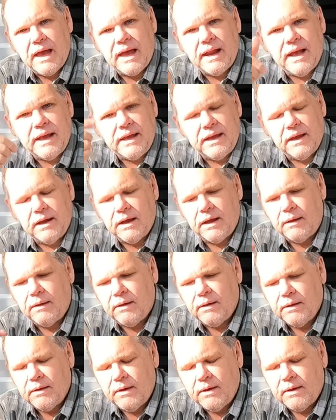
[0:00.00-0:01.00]
and I get
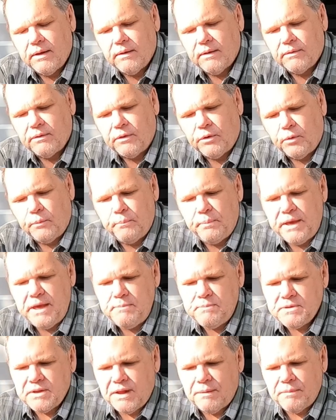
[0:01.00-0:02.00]
a little
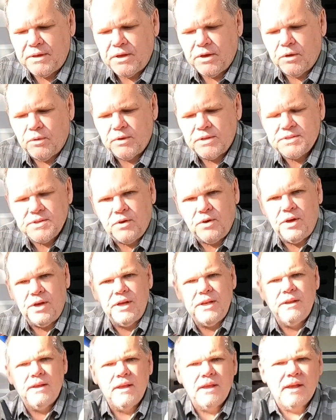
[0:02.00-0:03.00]
beep to let me know it's
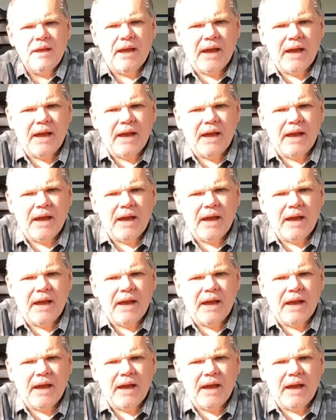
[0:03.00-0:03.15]
on.